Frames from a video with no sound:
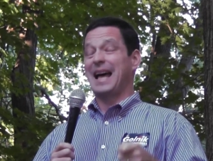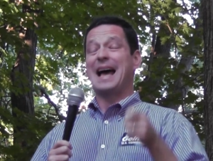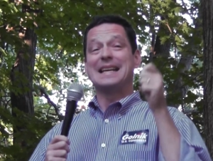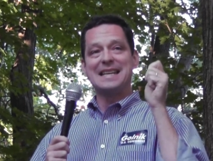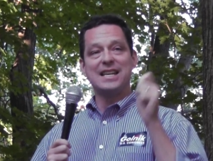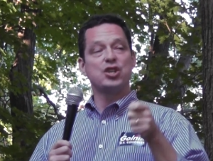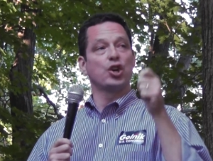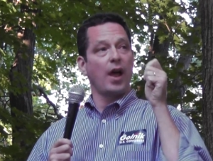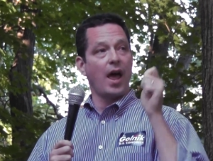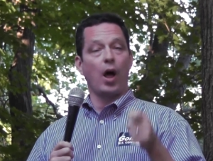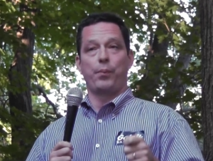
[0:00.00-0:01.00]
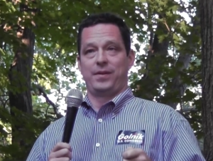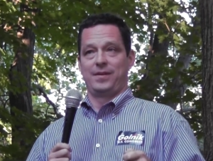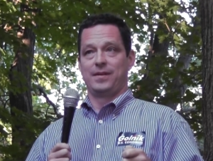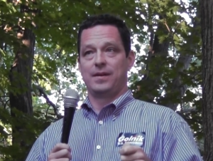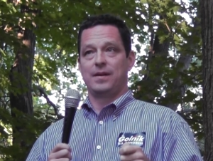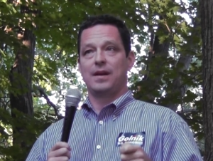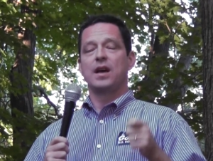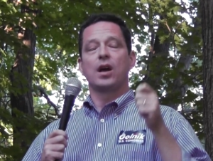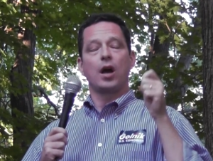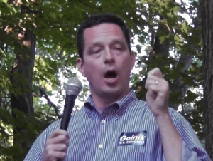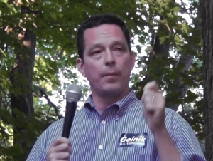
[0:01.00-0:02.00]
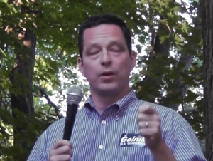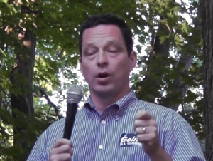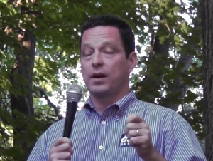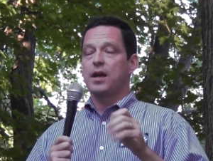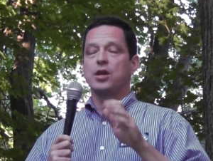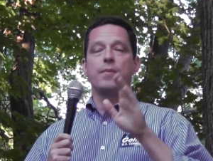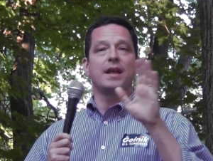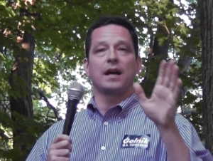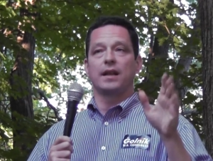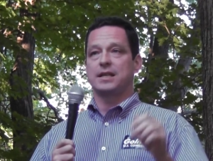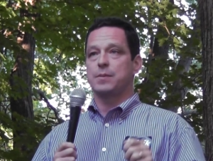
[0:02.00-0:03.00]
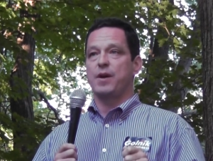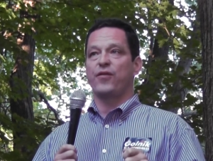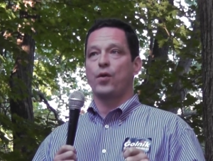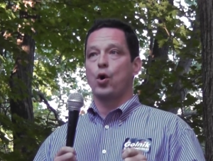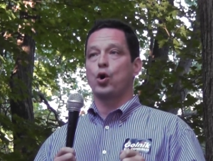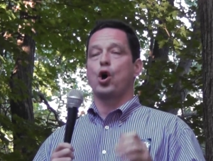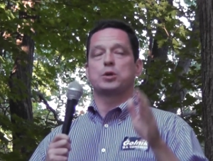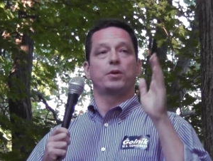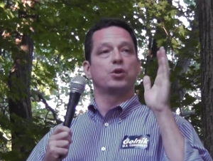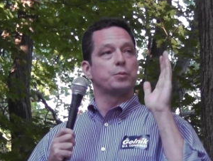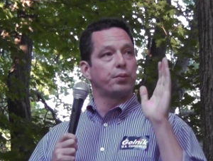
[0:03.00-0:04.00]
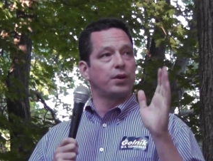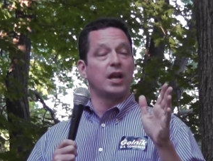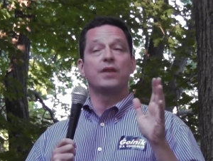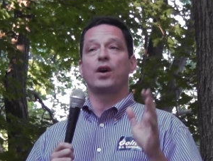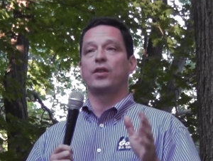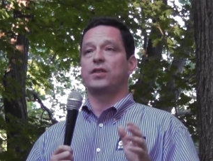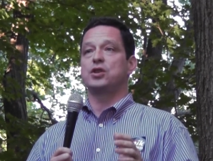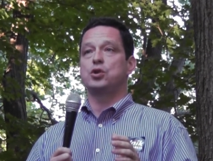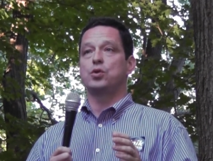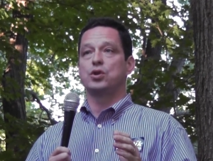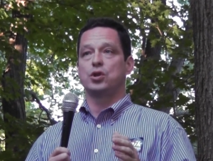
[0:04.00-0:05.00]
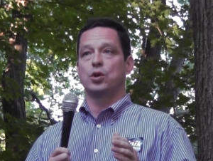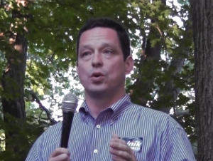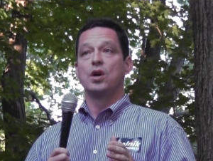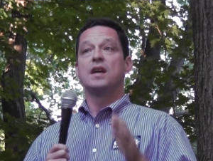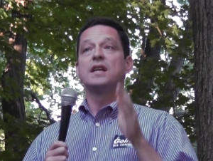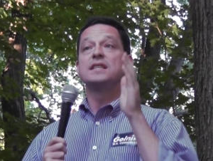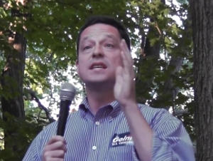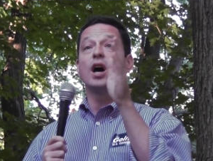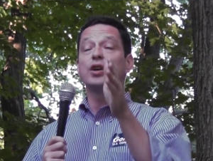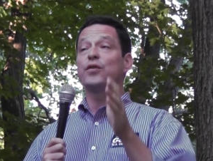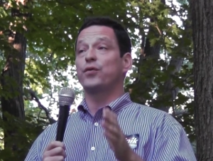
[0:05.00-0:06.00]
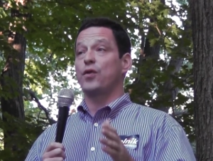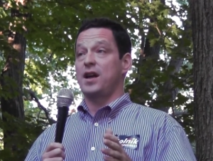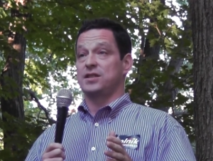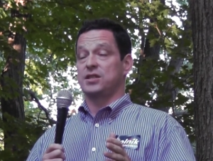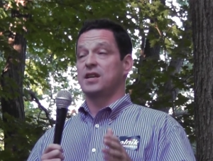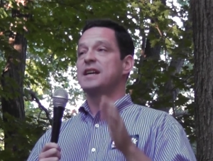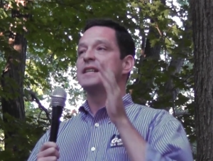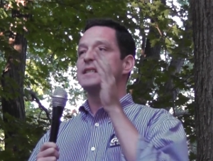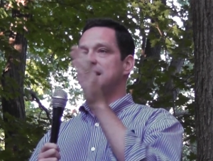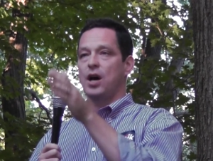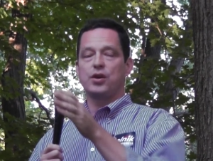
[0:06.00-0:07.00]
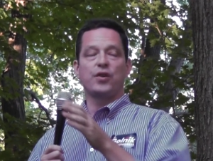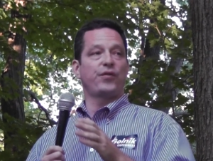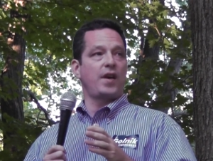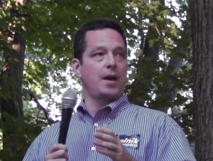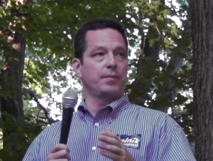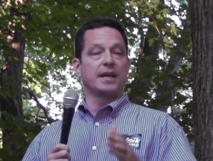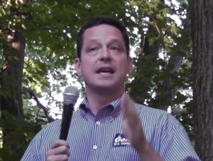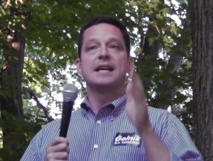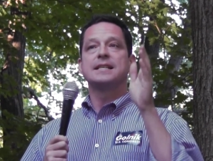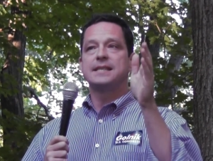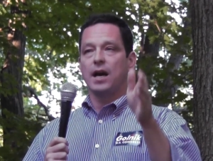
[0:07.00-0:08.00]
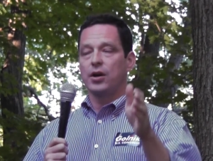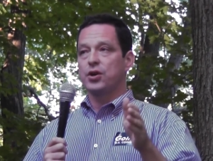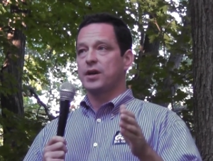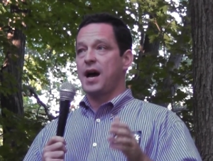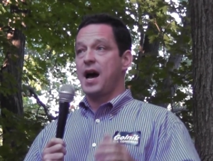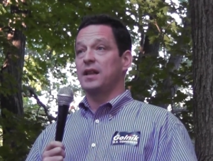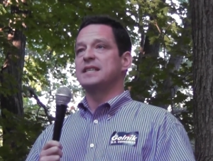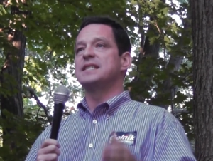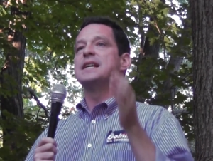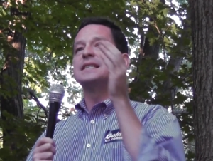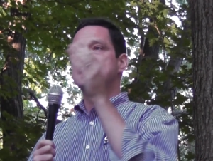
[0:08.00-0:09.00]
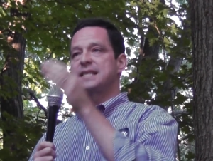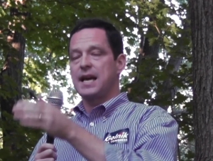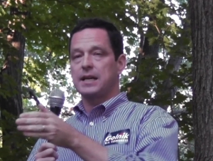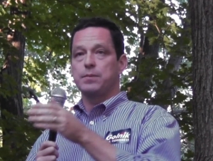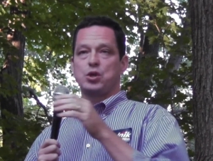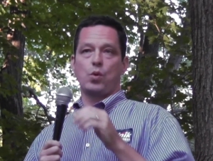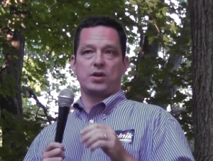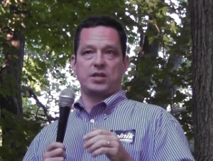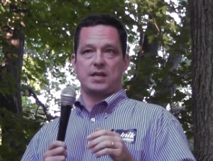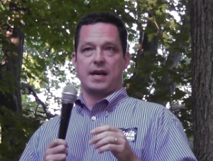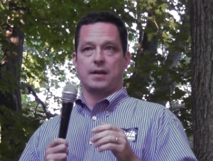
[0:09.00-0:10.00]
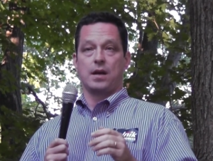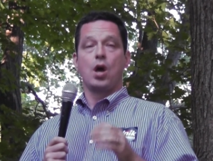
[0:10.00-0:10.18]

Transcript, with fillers: I need your help. Come, look, you may not like to make phone calls, but there's plenty of other things you can do. Tell your friends, tell your family, tell your colleagues, send them to our site.